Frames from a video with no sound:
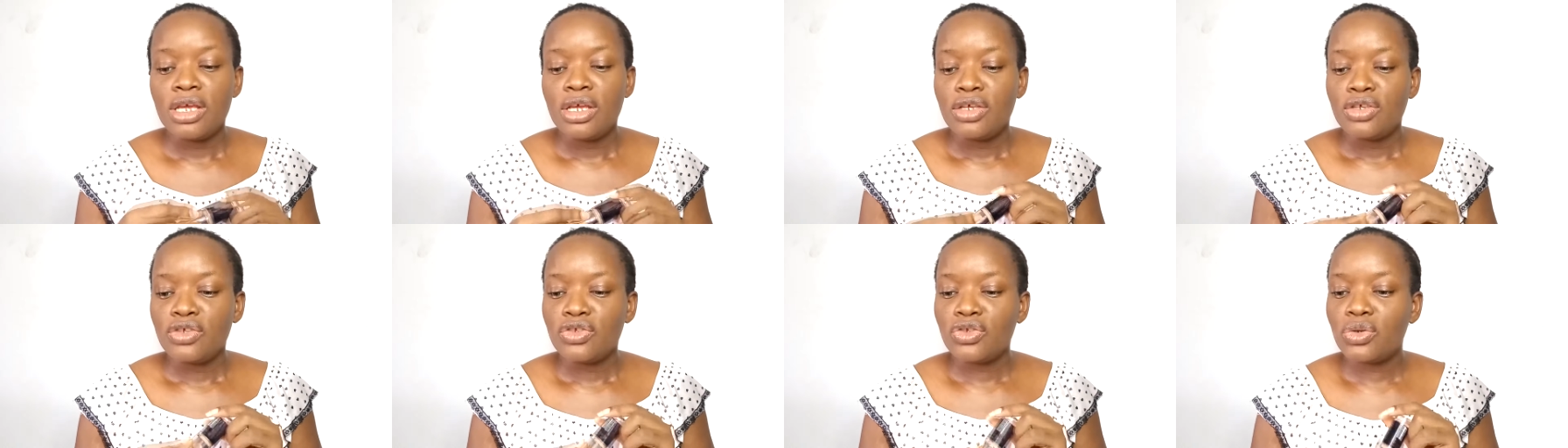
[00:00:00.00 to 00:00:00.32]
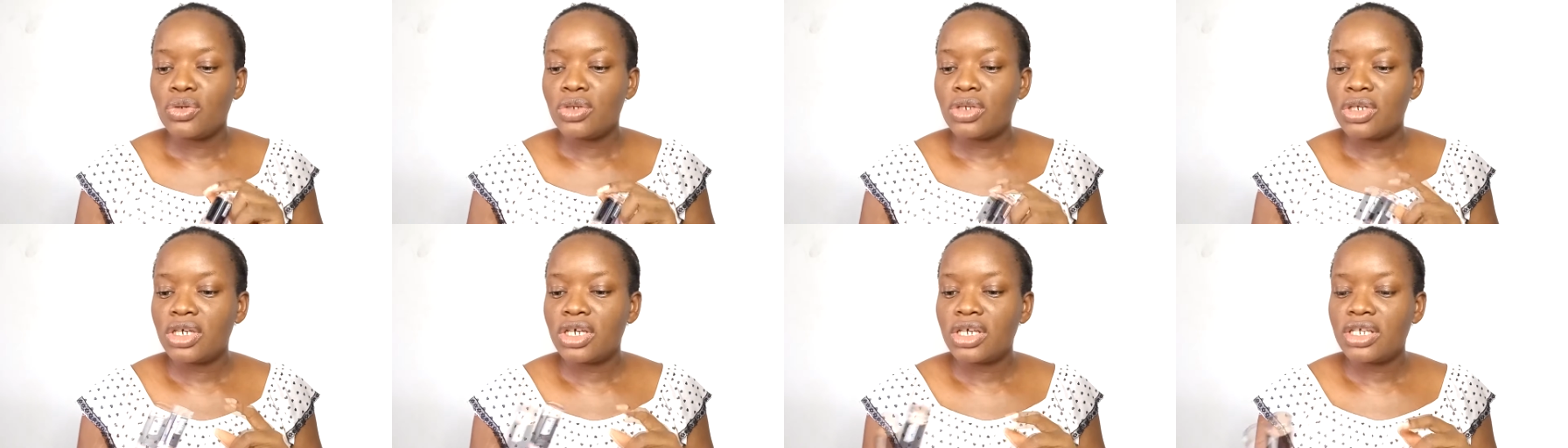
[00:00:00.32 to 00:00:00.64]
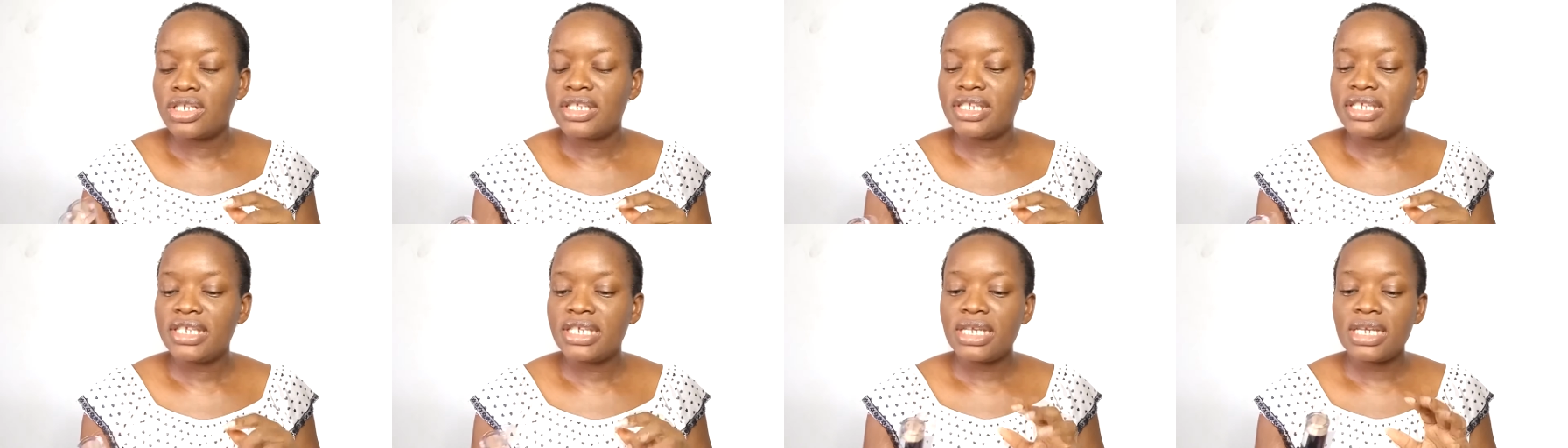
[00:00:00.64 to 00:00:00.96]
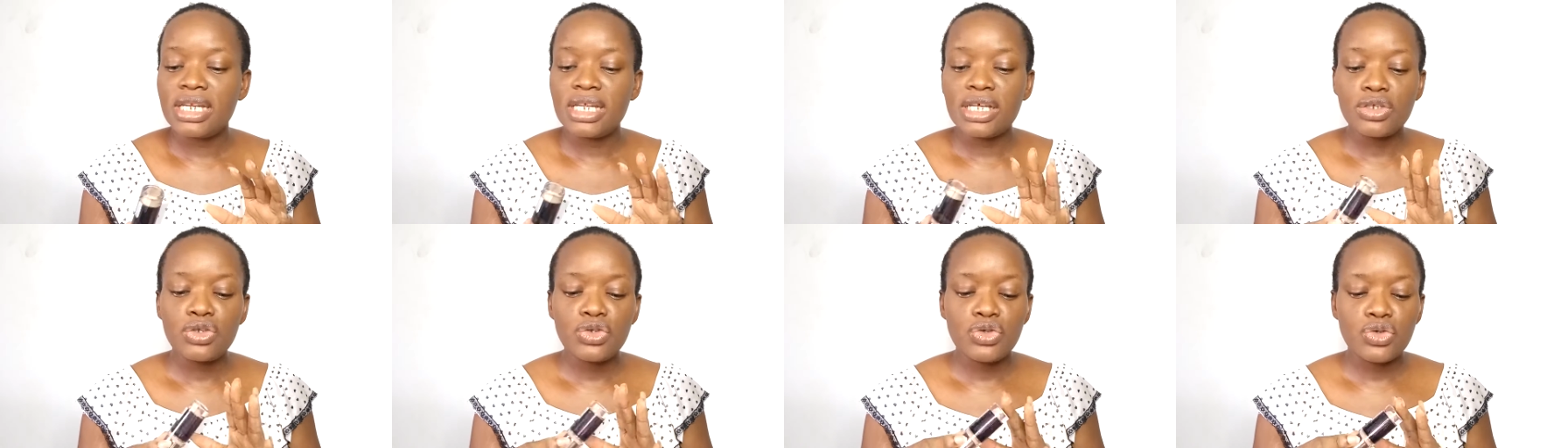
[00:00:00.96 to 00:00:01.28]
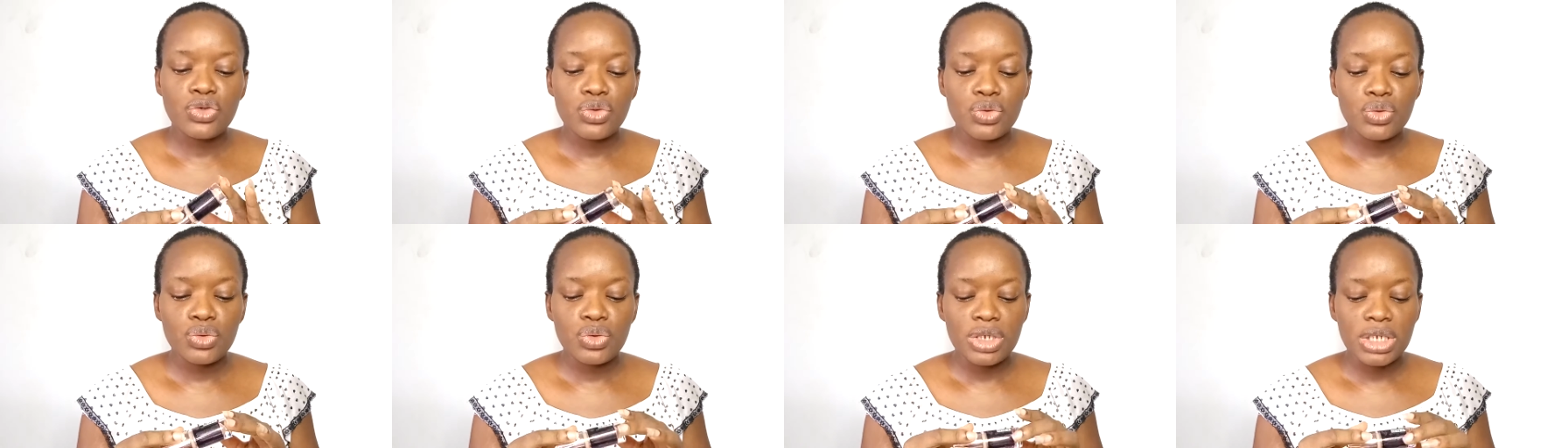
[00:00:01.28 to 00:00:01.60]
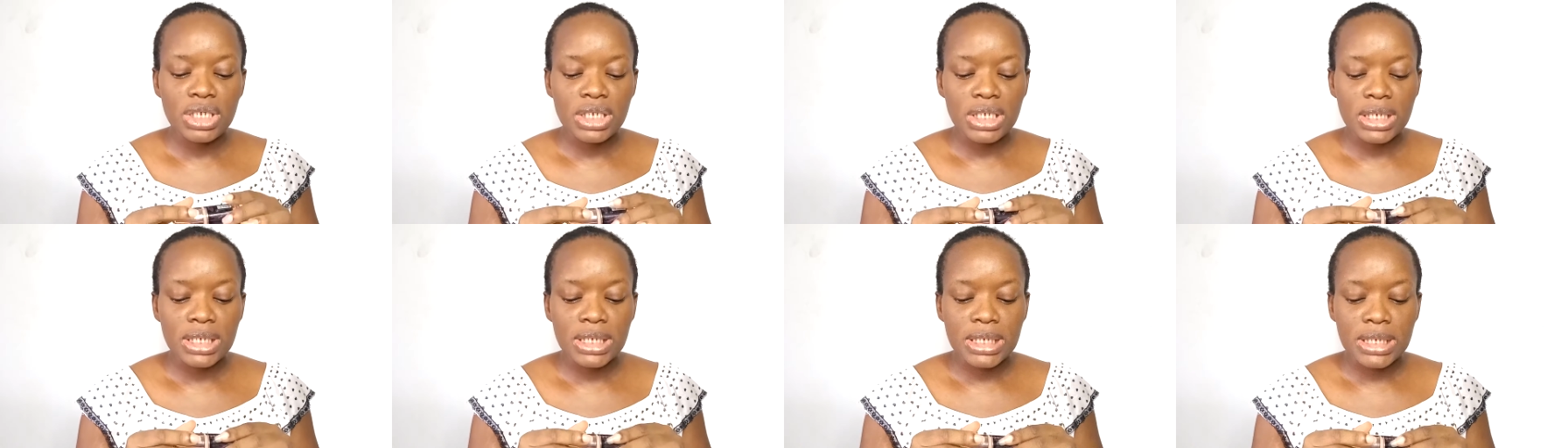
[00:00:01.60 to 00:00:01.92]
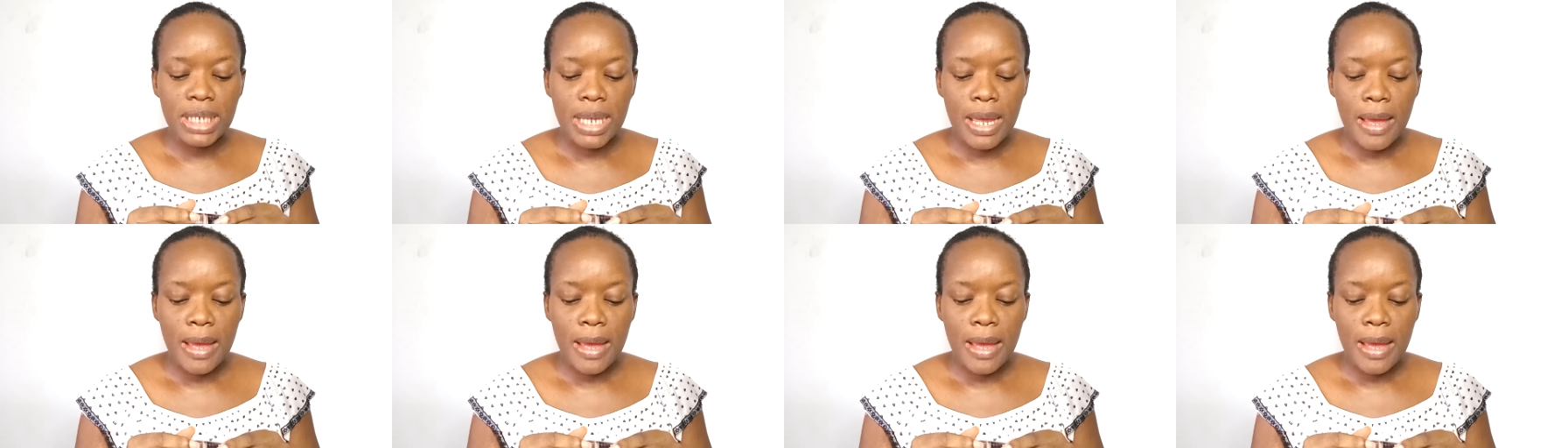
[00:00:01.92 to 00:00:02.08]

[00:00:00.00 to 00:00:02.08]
So the concealer too is